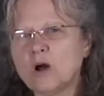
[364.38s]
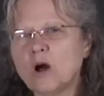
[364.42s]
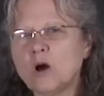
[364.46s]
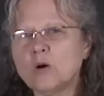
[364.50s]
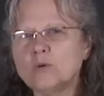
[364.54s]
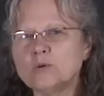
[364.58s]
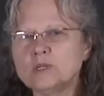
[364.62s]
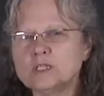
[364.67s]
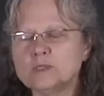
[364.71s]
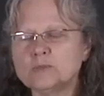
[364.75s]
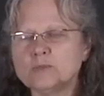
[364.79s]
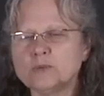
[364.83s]

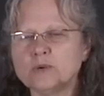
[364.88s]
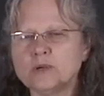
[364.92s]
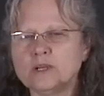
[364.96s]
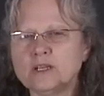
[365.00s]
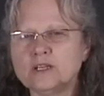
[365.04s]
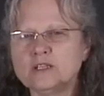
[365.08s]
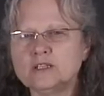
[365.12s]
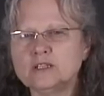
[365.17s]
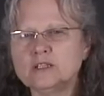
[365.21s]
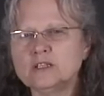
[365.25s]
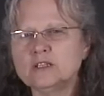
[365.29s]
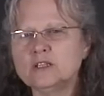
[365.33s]
always
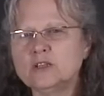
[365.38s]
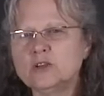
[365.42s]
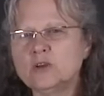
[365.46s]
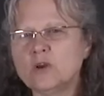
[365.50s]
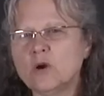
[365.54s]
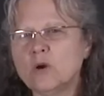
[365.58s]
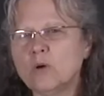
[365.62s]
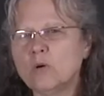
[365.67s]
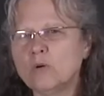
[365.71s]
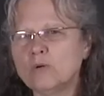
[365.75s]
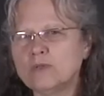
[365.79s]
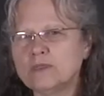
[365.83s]
print,
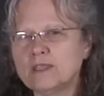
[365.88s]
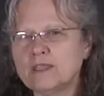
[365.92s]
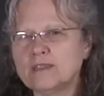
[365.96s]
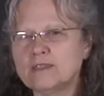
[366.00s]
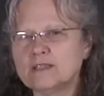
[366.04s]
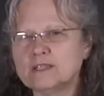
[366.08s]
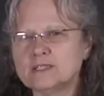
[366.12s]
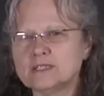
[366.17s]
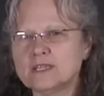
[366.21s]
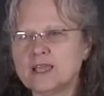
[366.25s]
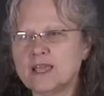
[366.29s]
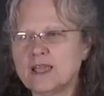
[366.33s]
that
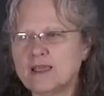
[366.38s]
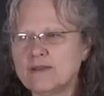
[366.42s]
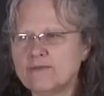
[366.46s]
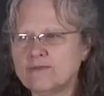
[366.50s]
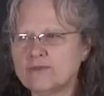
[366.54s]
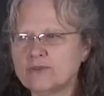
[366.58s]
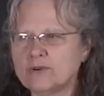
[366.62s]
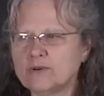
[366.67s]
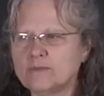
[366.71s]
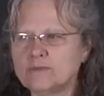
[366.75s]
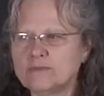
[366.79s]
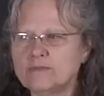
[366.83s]
this came
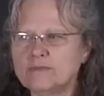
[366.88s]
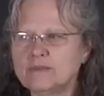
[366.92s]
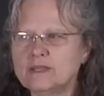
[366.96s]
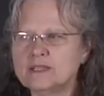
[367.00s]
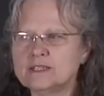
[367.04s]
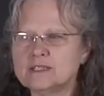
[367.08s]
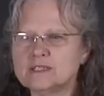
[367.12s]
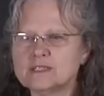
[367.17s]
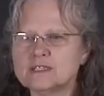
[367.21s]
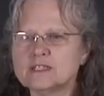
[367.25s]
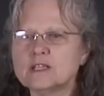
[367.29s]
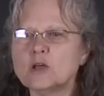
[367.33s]
from
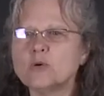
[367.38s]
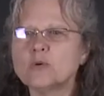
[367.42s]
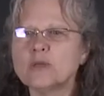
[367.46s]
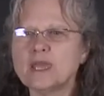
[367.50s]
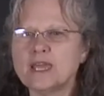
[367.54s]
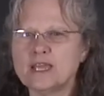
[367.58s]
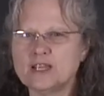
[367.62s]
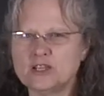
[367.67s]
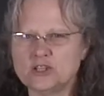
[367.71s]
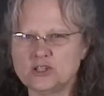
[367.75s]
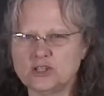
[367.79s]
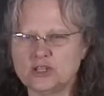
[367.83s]
this
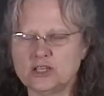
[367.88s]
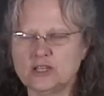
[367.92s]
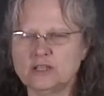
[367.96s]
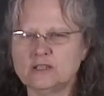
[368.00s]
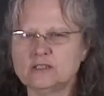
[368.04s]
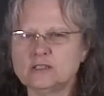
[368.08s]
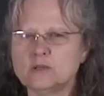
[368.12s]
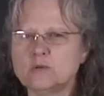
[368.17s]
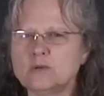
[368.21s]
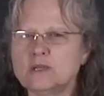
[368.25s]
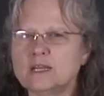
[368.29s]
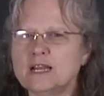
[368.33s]

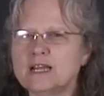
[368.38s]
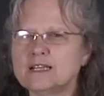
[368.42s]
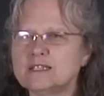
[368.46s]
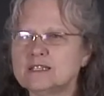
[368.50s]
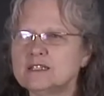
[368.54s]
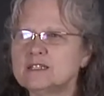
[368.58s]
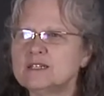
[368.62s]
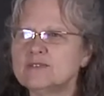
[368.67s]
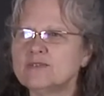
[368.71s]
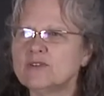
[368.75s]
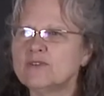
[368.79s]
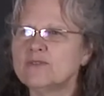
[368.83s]
location, so it has
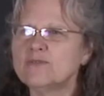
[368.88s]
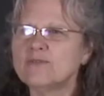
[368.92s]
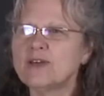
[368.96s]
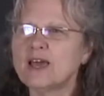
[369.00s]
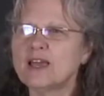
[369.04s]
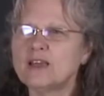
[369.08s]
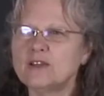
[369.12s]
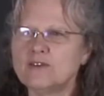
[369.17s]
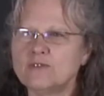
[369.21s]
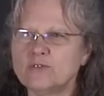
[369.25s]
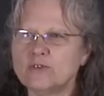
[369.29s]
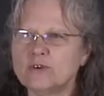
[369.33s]
a different
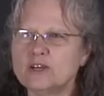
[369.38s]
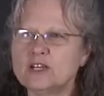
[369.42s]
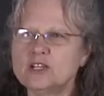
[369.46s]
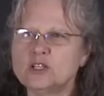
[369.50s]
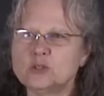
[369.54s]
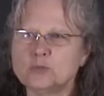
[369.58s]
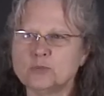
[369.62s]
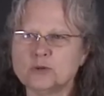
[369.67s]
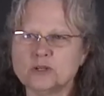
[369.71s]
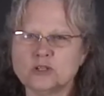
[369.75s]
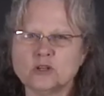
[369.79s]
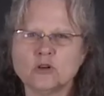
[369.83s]
value for
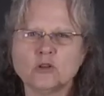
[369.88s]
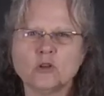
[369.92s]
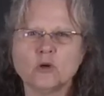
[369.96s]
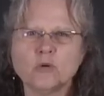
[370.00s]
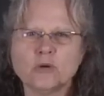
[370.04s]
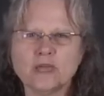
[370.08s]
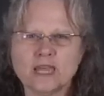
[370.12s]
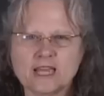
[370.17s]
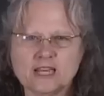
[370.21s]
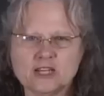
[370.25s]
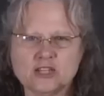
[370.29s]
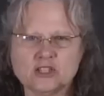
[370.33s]
each printer
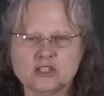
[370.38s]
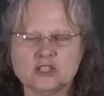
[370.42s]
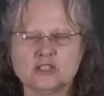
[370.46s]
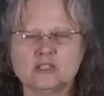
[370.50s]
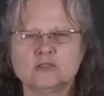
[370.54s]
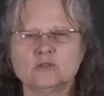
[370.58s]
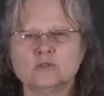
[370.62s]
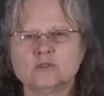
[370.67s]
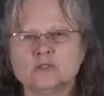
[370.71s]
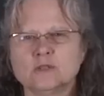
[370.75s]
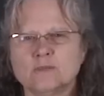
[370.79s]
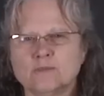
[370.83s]

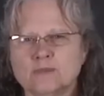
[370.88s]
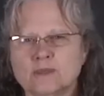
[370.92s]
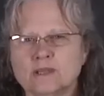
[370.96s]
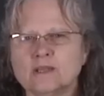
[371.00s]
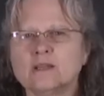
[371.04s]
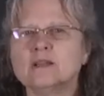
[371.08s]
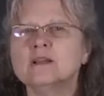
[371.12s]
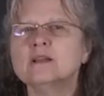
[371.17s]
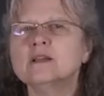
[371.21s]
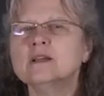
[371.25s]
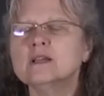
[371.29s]
location or something.